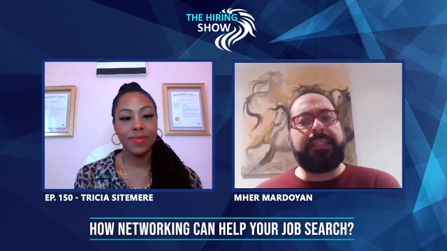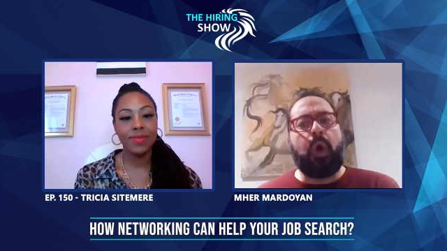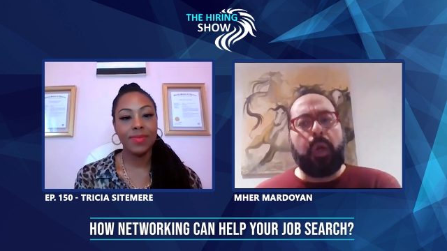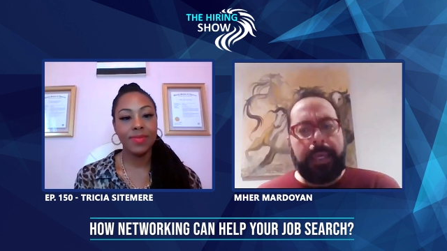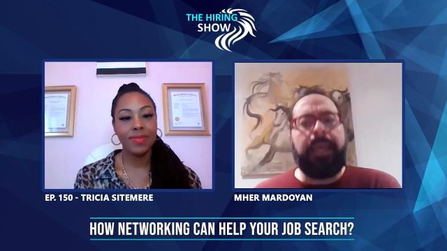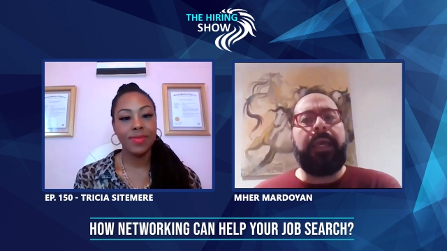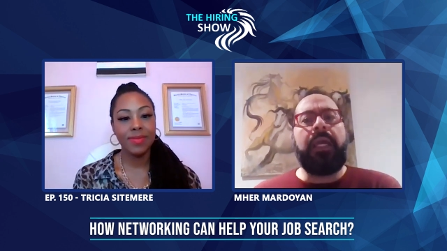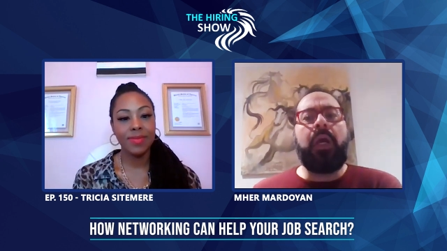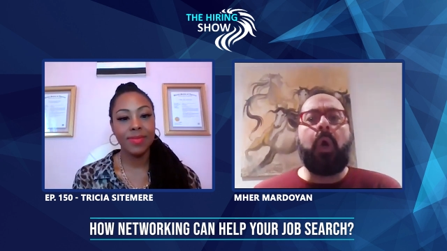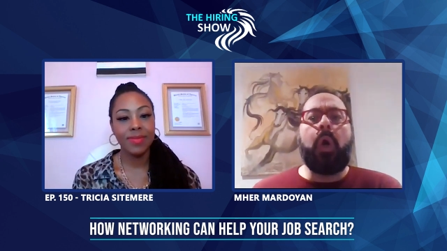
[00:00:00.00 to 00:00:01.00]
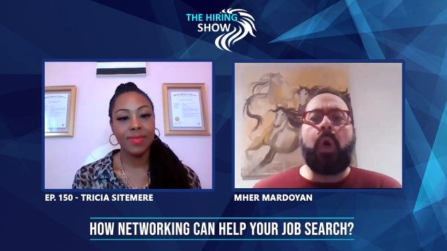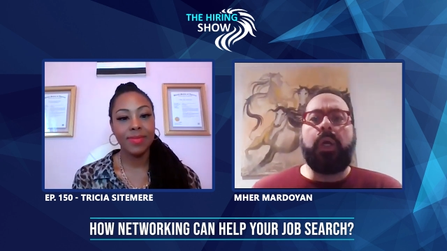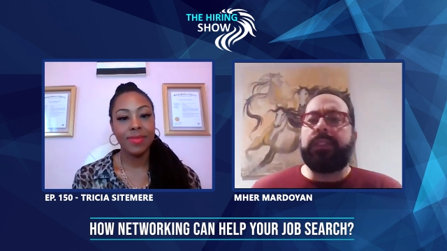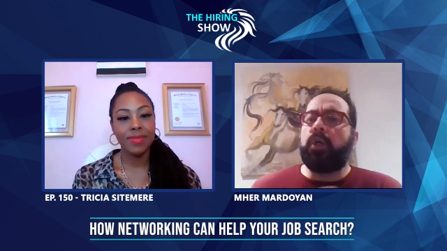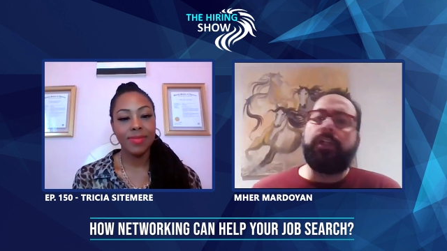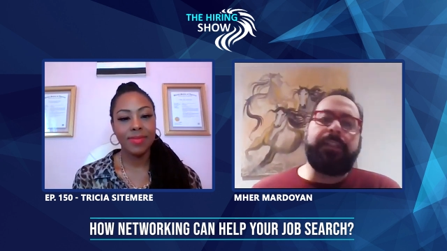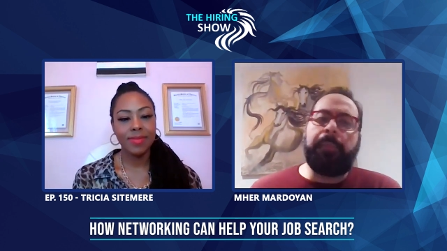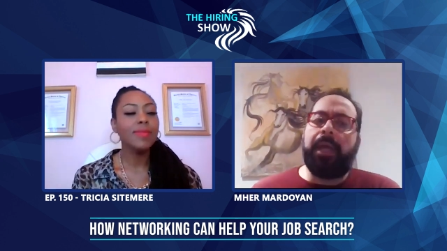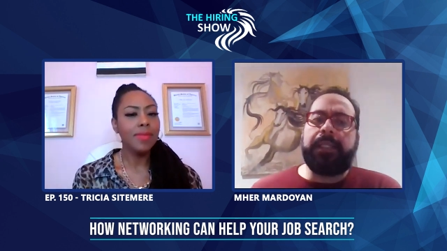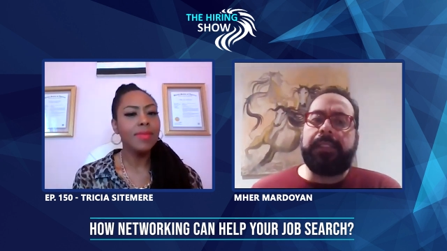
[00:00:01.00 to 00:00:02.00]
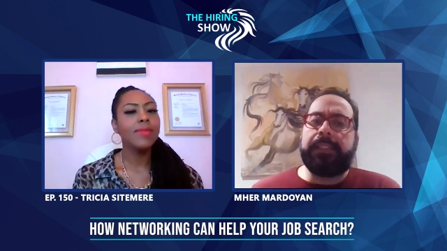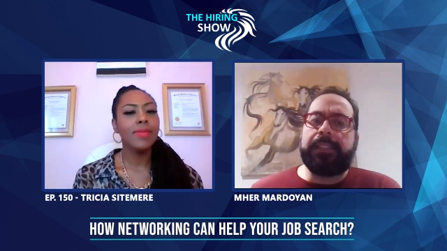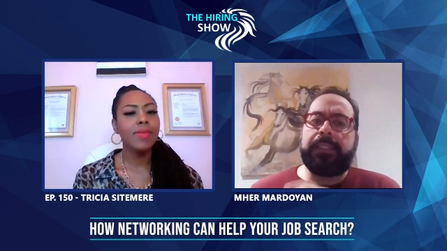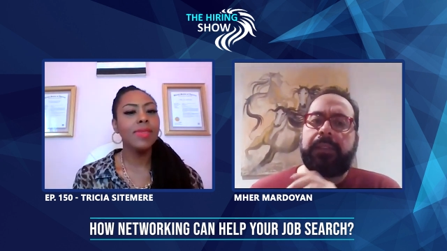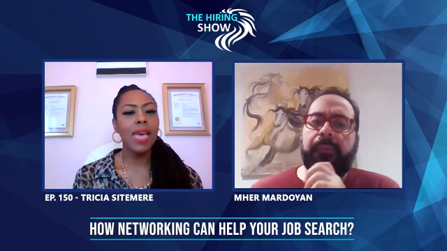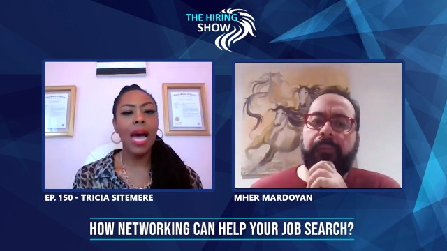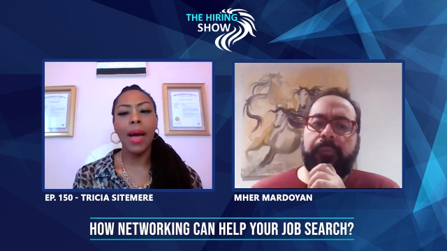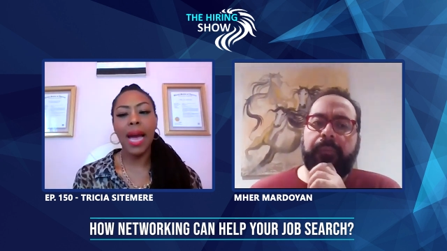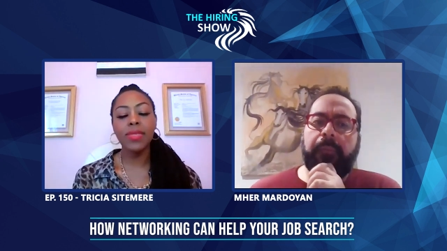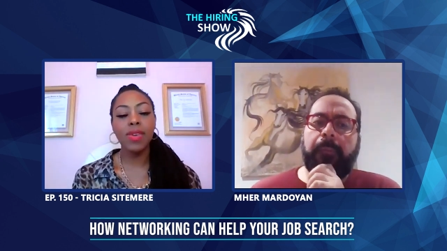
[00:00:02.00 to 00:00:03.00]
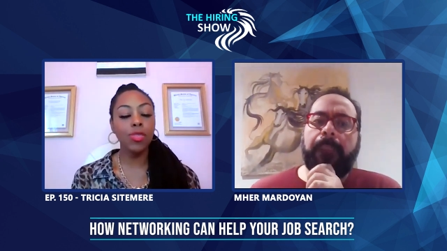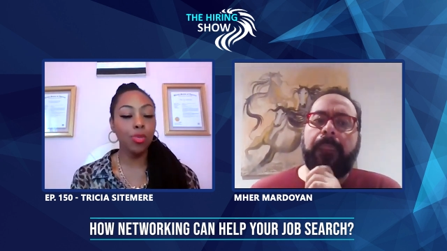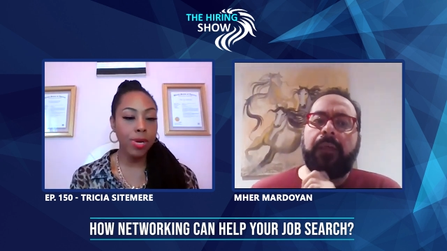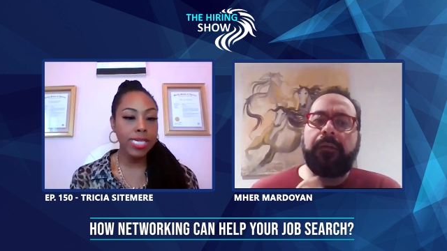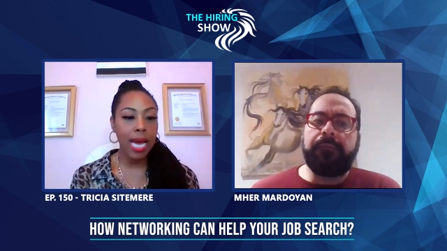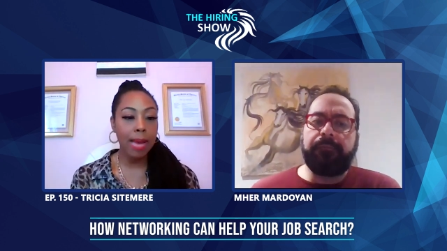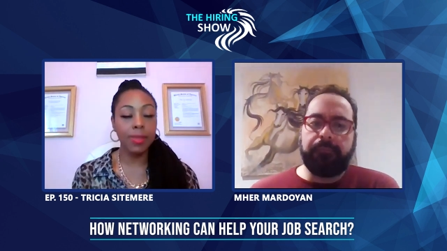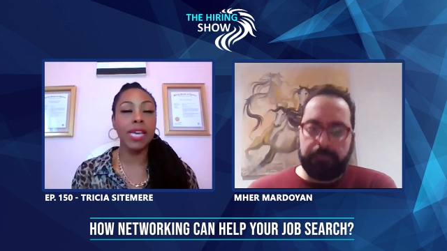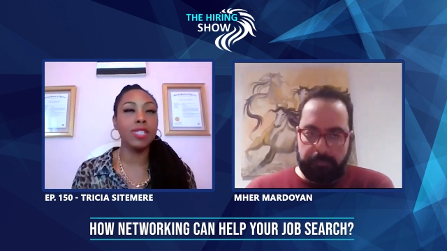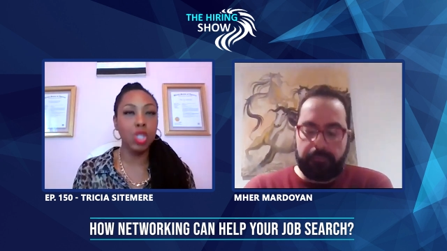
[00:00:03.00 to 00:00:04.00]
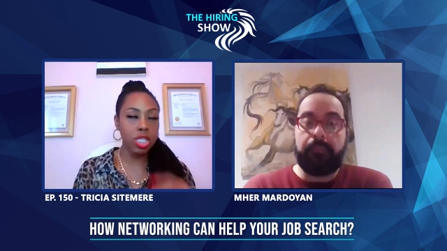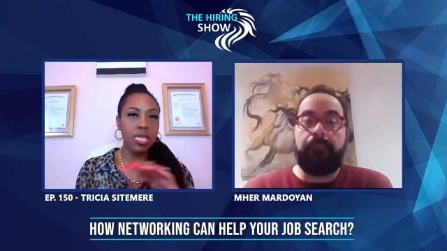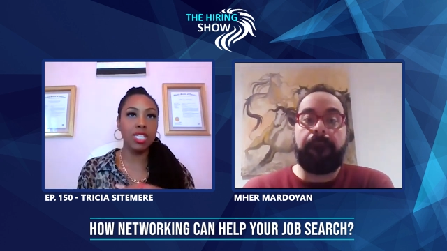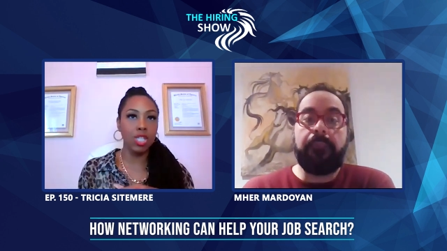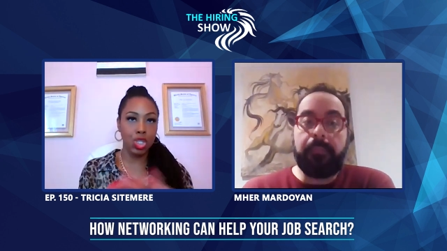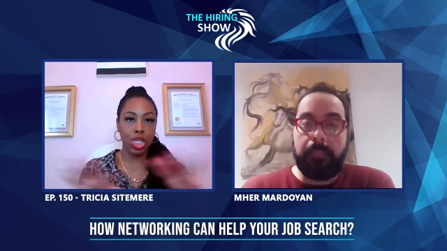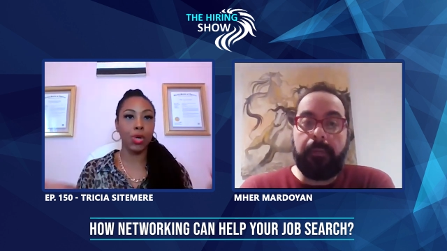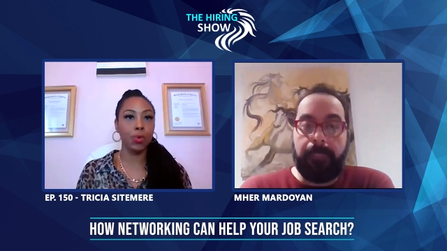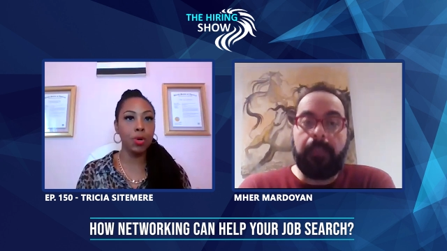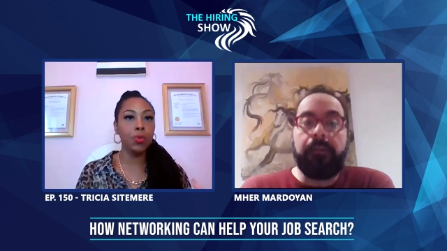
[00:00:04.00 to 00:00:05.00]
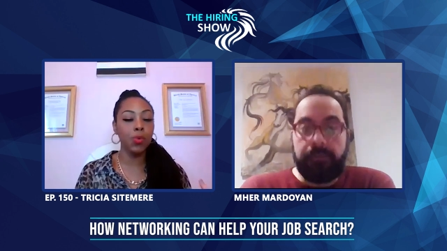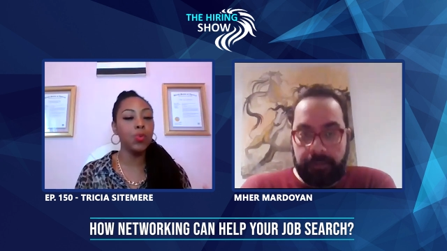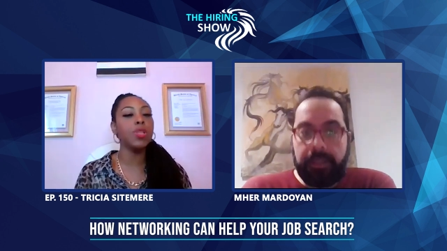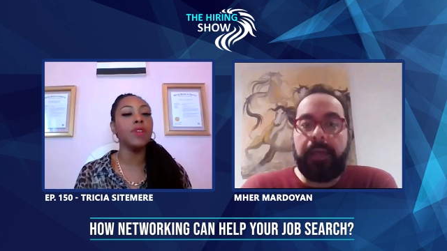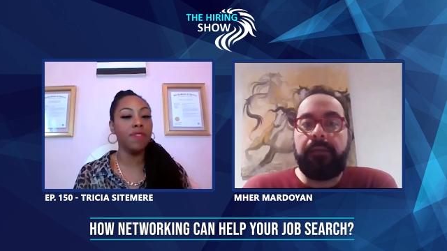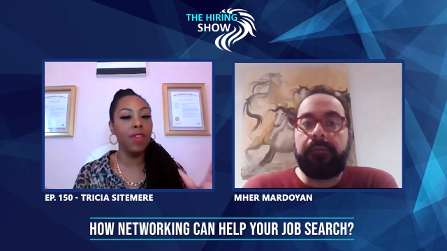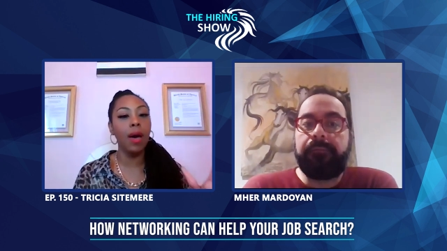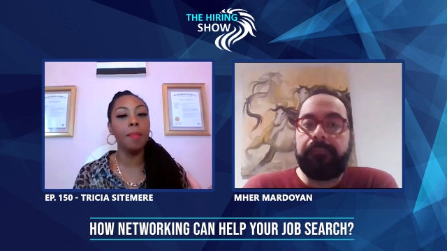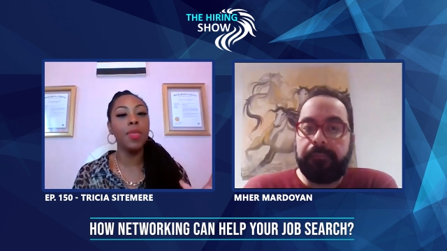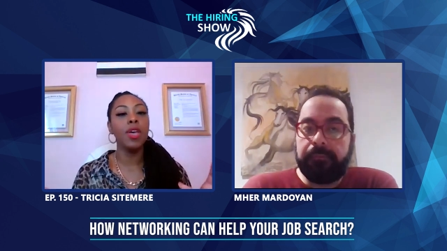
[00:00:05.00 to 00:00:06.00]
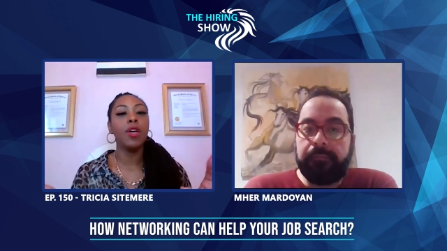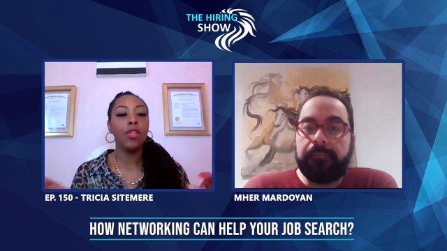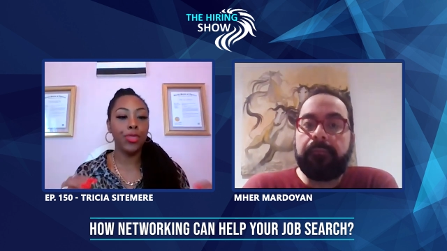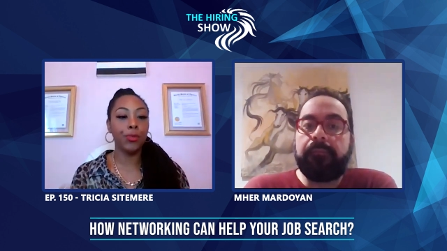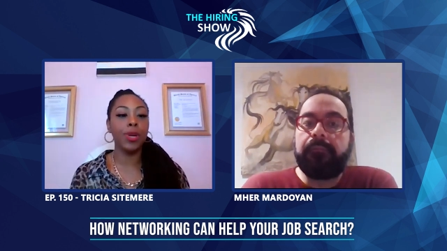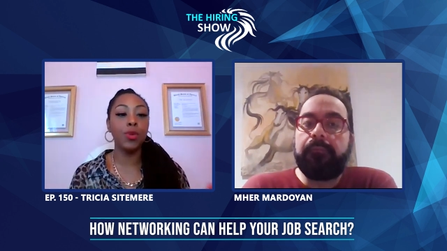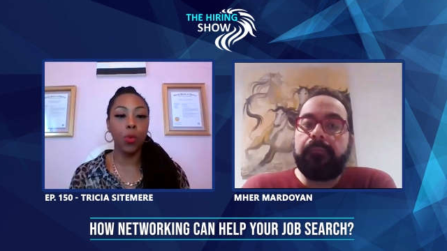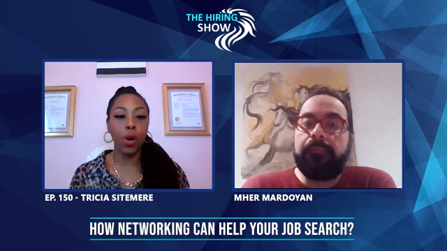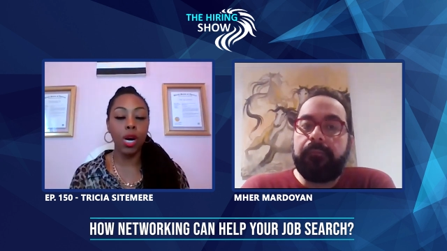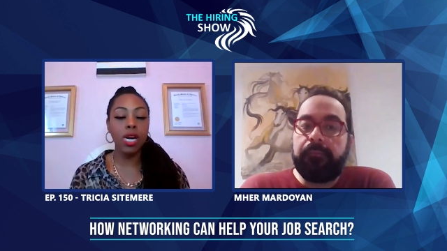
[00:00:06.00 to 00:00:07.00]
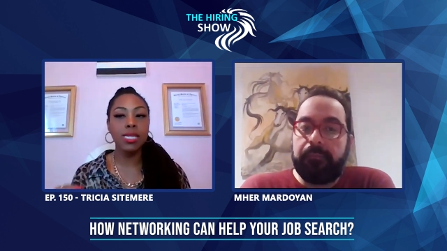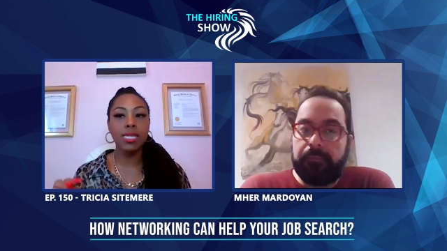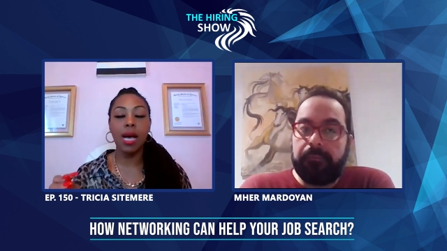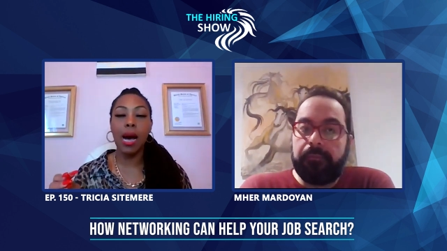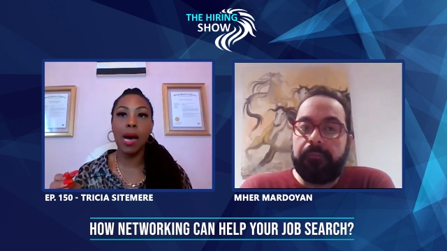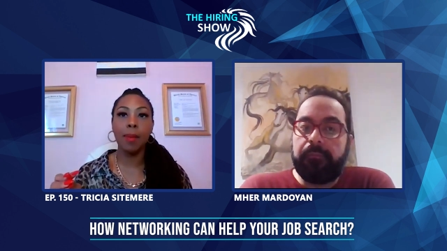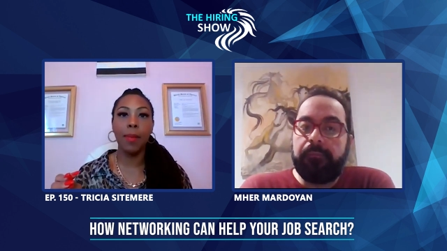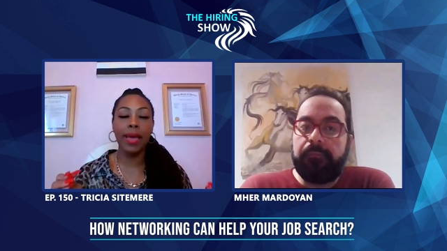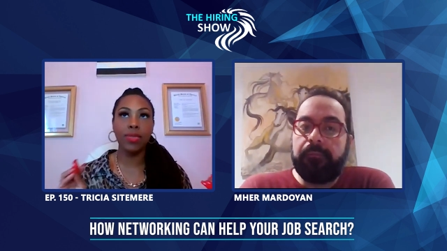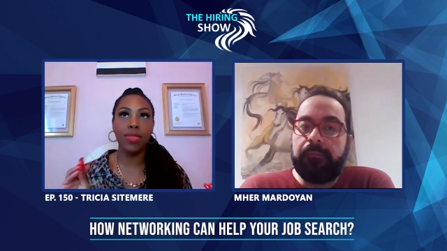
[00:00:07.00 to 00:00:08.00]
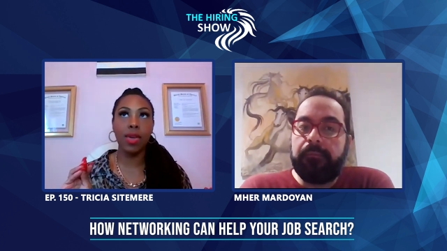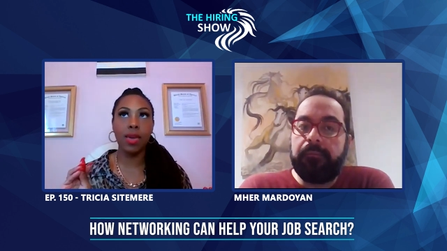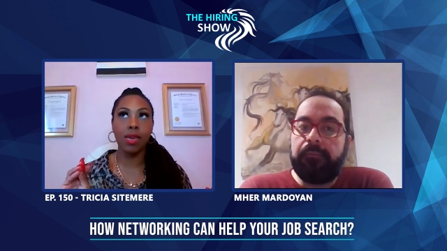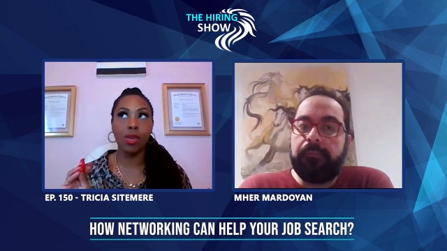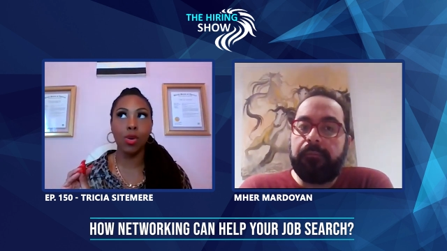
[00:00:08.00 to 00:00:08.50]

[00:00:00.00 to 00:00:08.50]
Speaker 1: is okay or it all depends?
Speaker 2: Yeah, I think three times, like just as a general rule, yeah. stuff, three works. Um, I think